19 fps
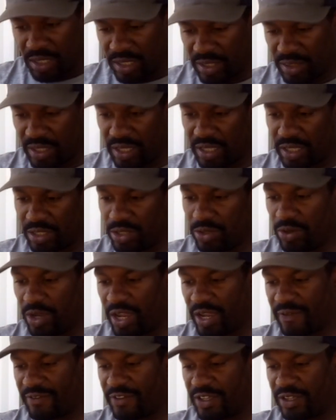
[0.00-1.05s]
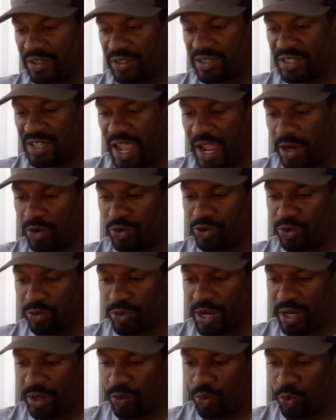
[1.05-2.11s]
And then you have this Tackle
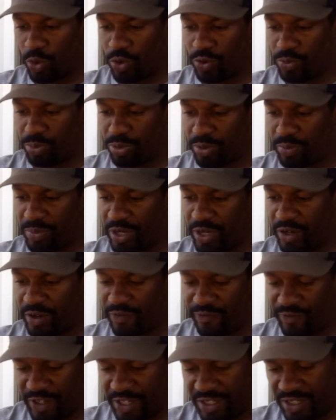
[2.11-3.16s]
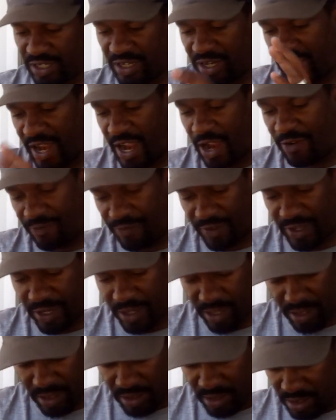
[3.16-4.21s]
Direct World Premier Fishing
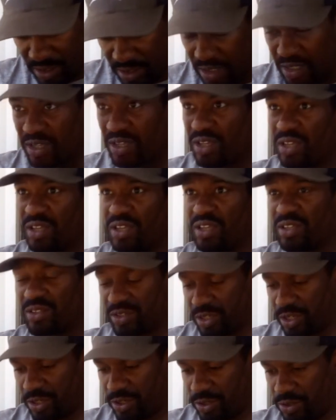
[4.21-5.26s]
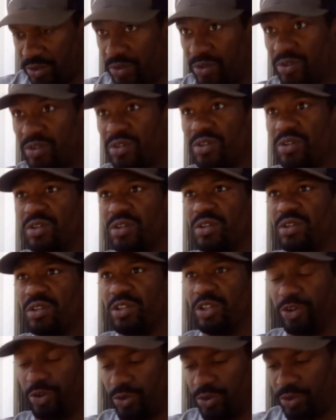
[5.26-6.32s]
Outfitter. So a
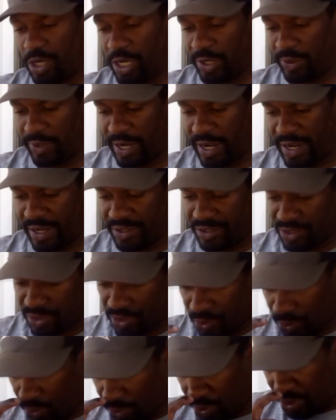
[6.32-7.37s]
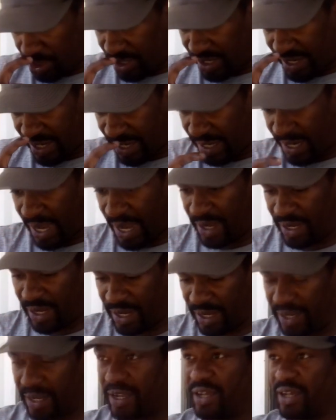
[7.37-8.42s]
little online store, kind of
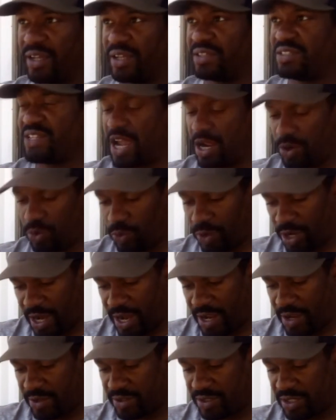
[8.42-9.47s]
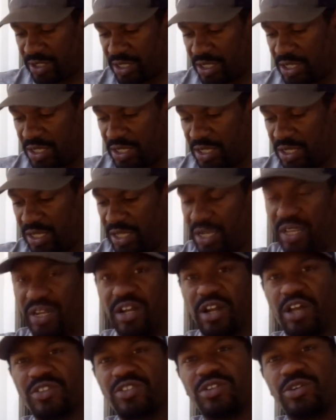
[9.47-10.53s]
like a Tackle Warehouse. And then it
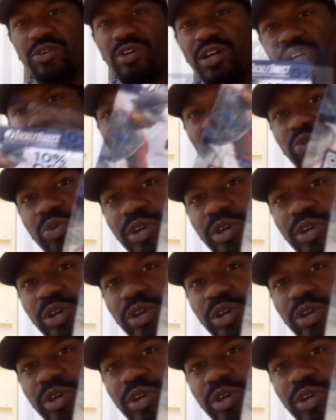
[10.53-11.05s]
also comes